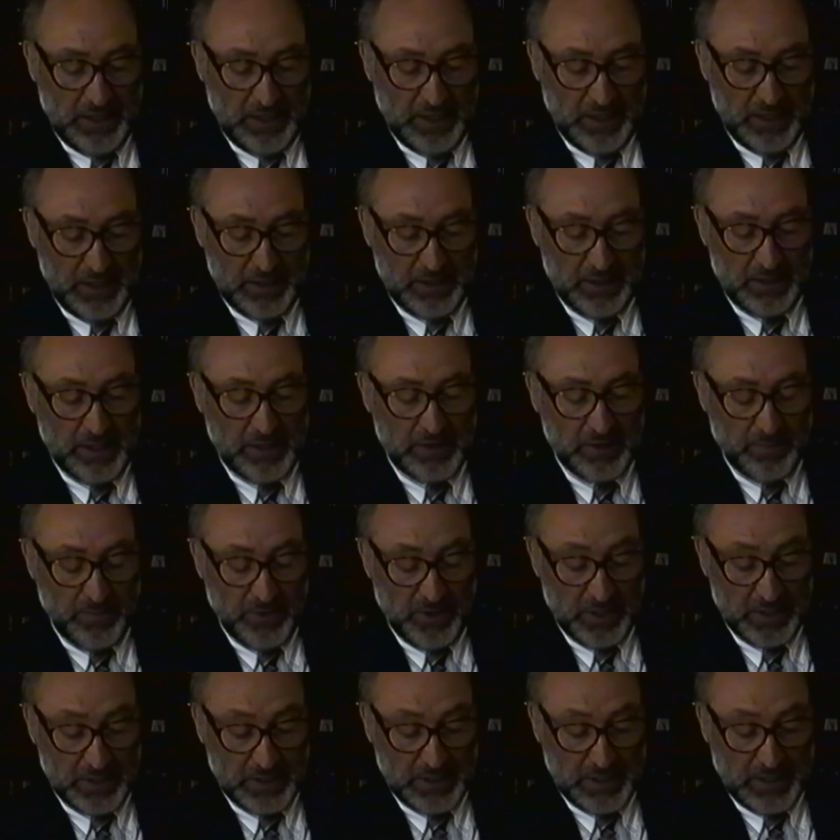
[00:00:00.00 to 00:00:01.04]
In another
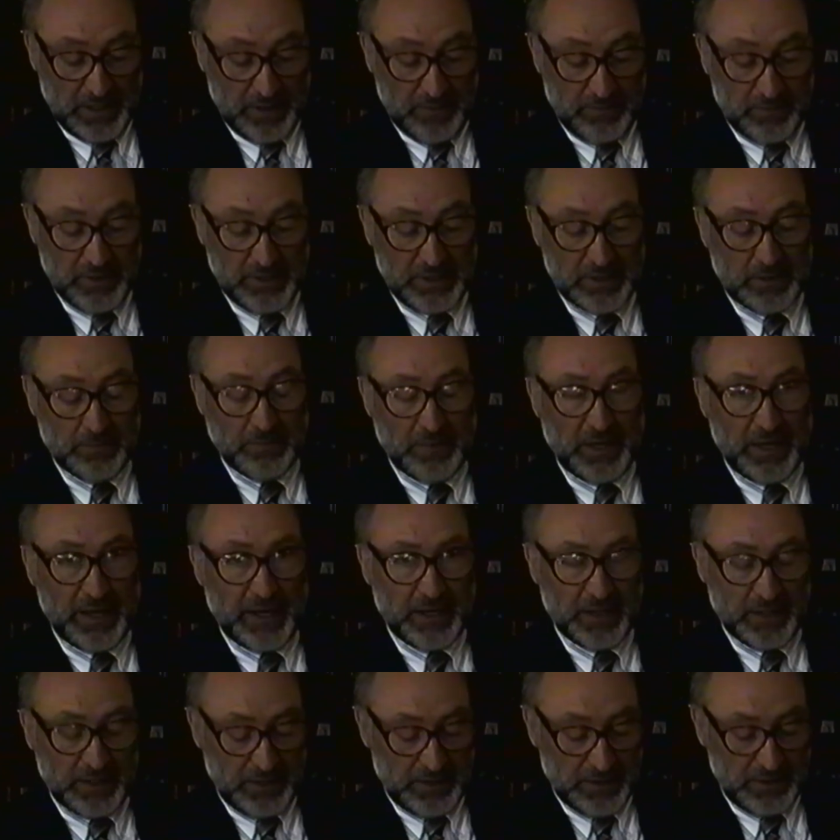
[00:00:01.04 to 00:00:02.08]
book written
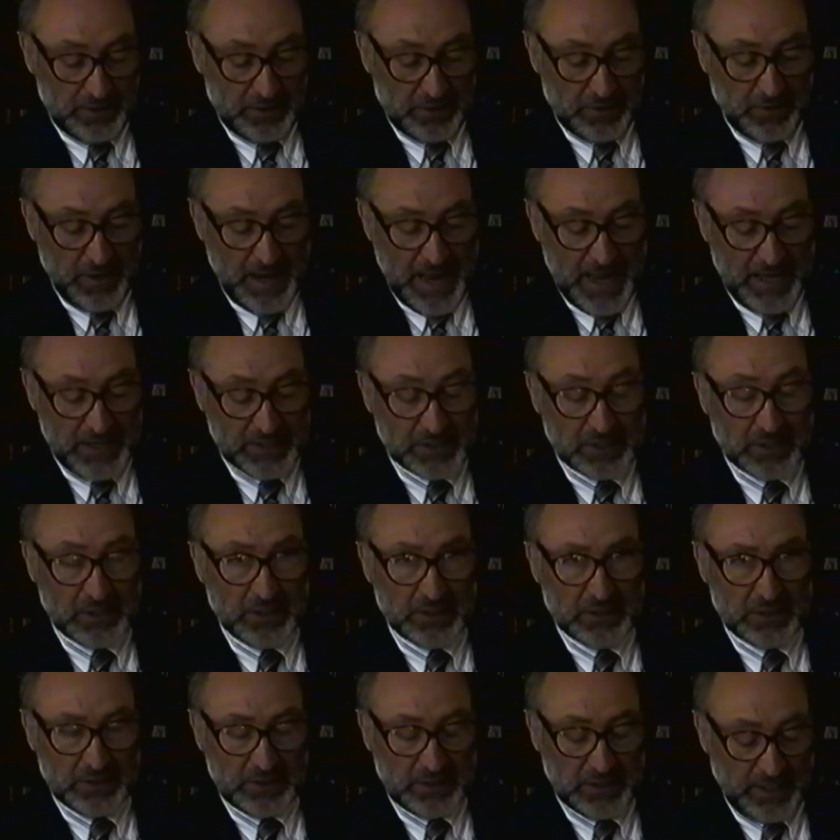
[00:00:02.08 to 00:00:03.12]
by Trask,
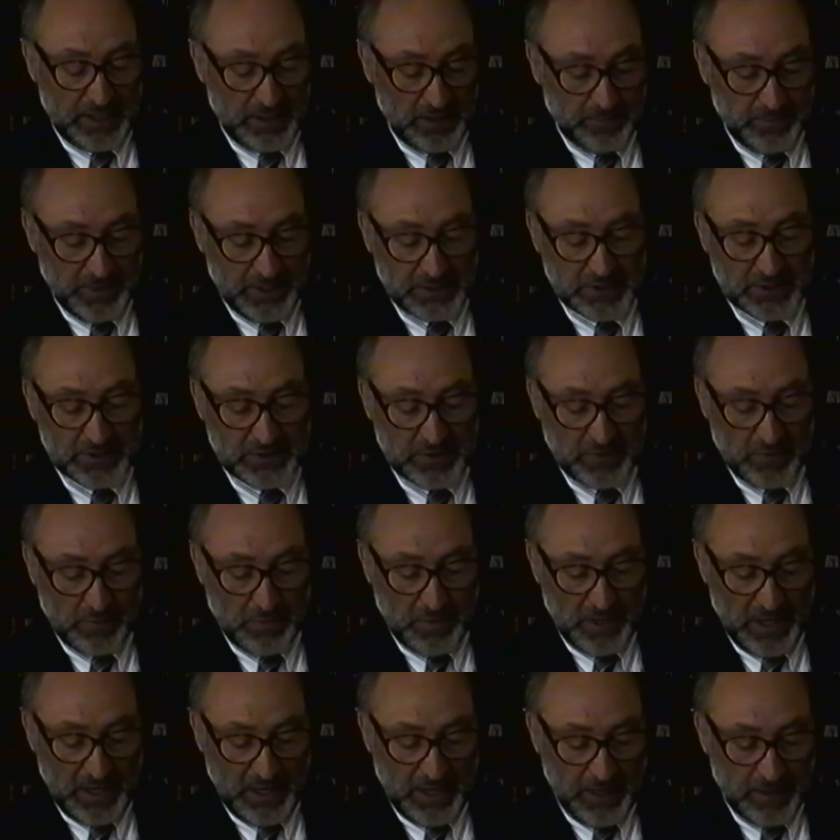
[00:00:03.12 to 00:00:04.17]
entitled Pictures of the
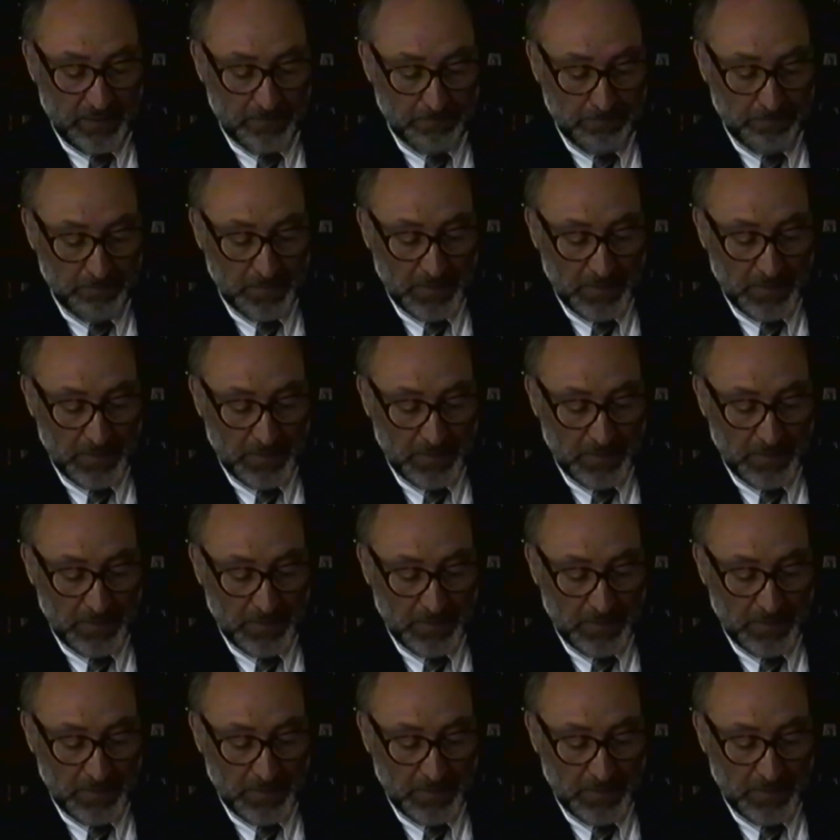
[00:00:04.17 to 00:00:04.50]
Pain,